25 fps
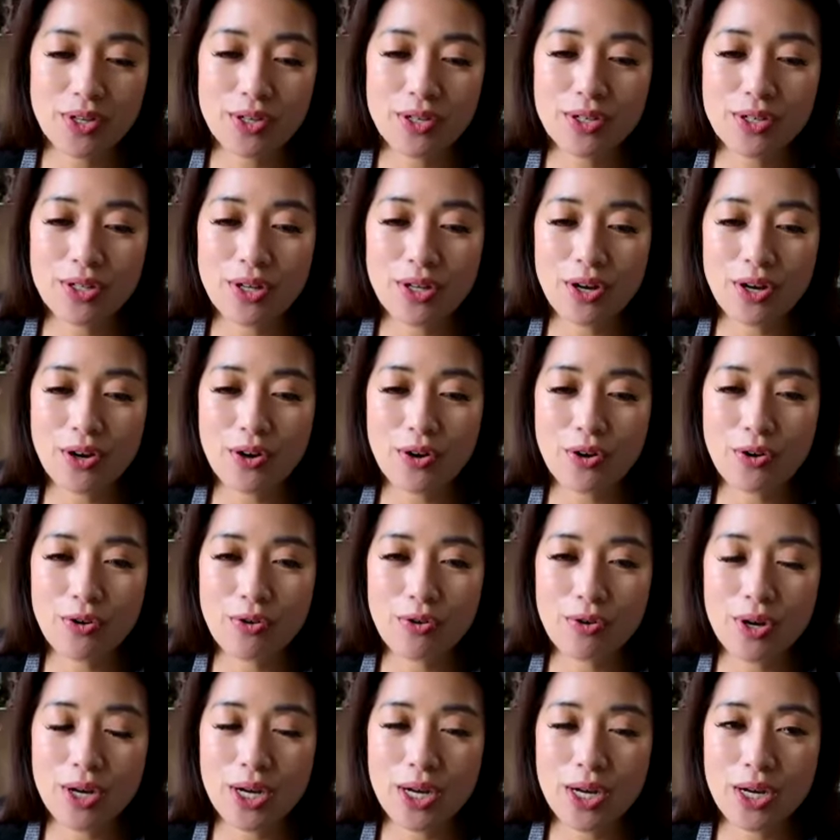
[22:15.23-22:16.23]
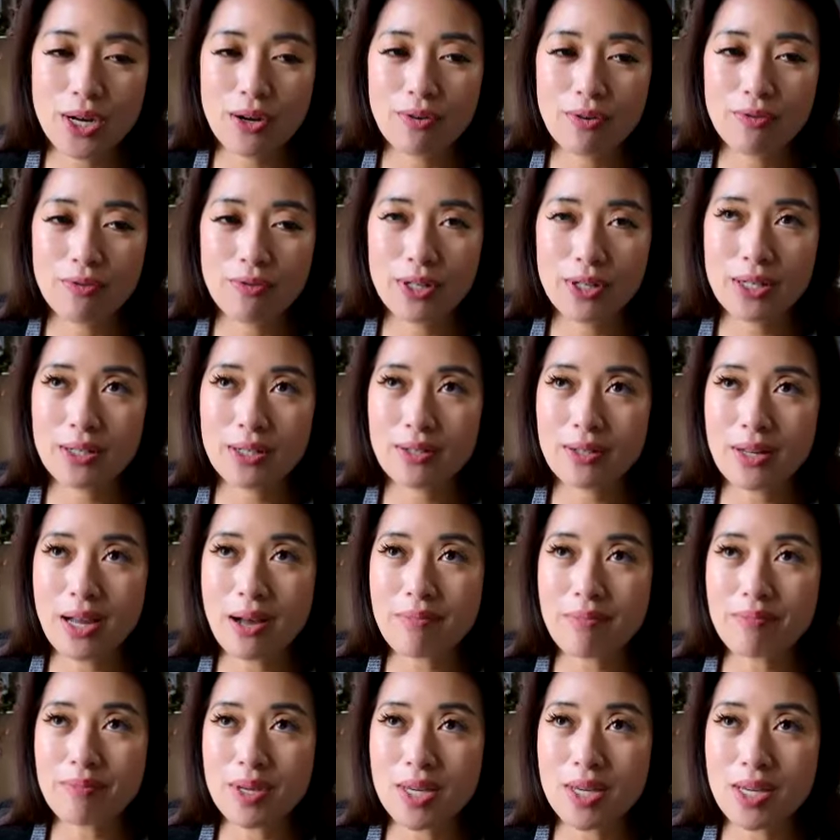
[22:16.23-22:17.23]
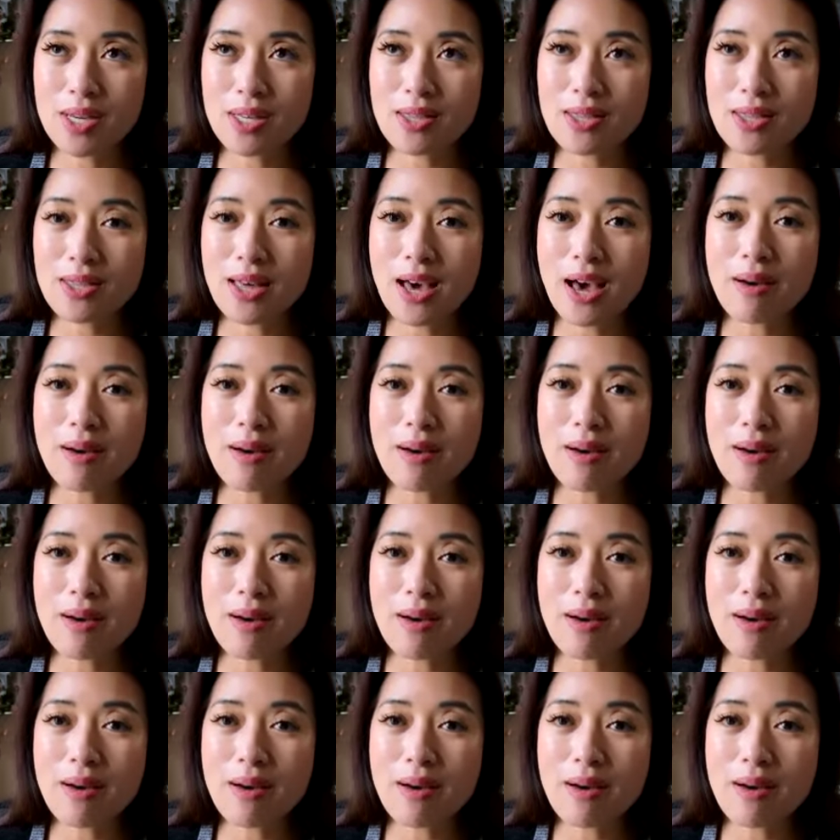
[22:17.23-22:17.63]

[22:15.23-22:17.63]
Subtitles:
So what does that mean?